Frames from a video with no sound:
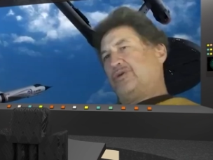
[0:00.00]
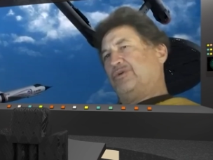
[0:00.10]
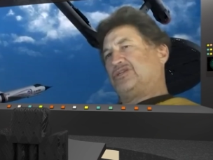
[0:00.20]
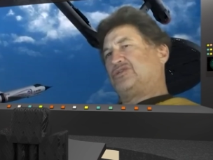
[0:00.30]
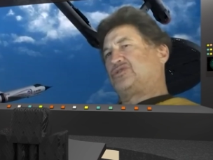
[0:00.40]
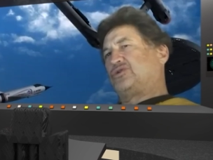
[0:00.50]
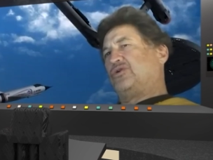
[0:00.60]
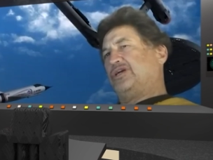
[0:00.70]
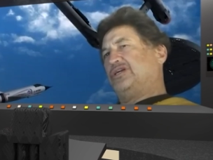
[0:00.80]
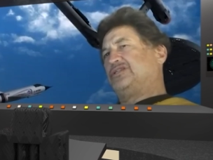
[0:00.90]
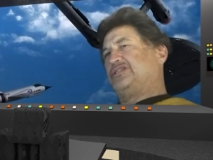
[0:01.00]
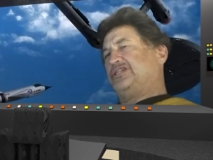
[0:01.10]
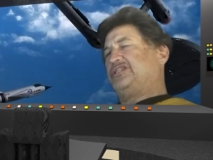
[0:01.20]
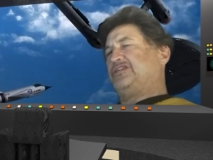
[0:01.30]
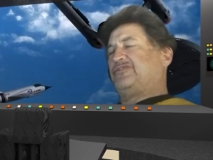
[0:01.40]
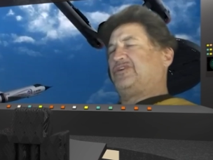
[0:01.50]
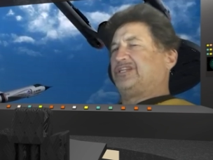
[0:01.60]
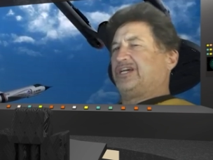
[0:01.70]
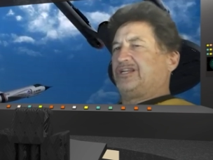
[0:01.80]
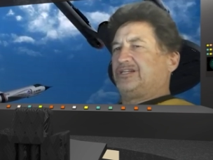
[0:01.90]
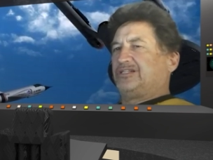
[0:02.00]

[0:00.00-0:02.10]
original story is DC Fontana.